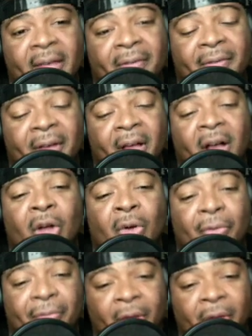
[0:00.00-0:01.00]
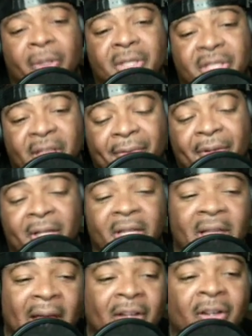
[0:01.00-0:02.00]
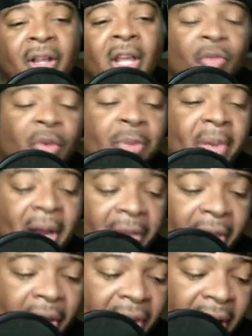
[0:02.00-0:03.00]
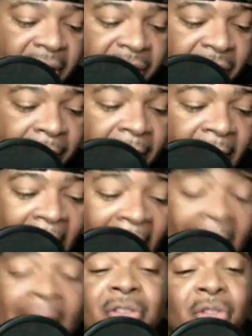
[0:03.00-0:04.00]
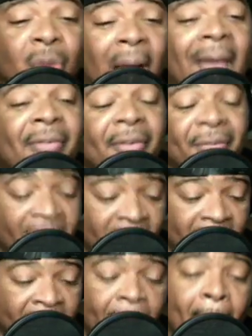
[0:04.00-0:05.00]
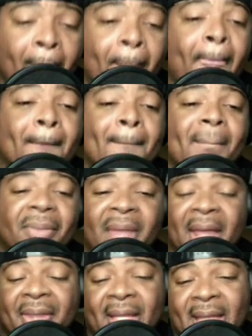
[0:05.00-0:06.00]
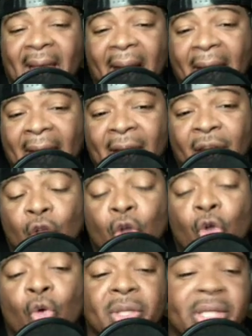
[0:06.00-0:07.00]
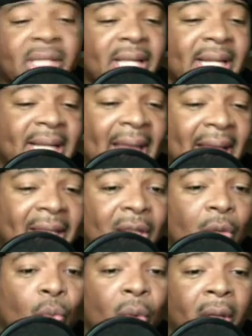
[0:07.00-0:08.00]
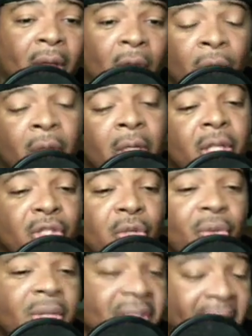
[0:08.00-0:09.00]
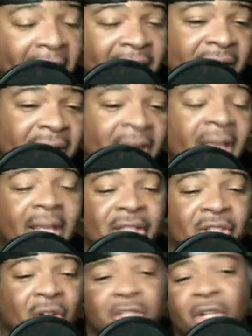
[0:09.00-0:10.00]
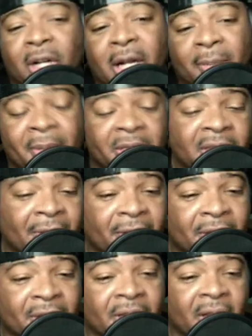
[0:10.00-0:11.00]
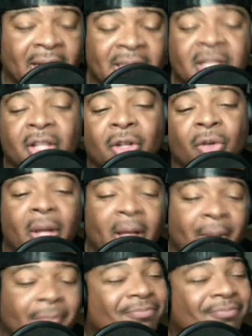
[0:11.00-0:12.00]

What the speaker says: Uncle Phil and Jeffrey can kind of repair their relationship. I have a feeling that the guy who is connecting Will to this agent is going to turn out to be Jeffrey's son. That's a little